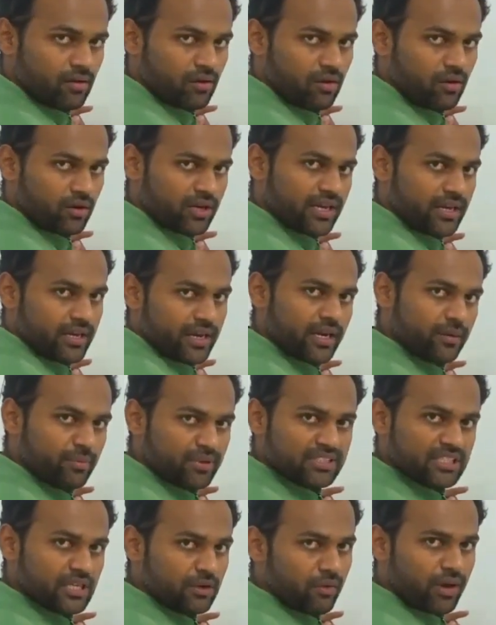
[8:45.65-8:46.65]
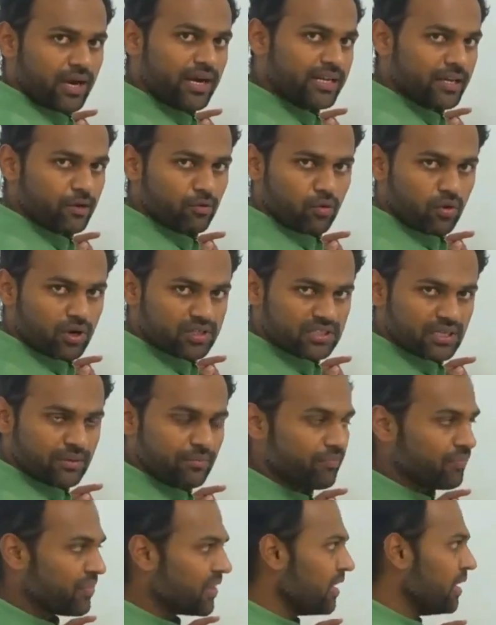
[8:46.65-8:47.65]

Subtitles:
Okay, it means Q1 and Q2 are same.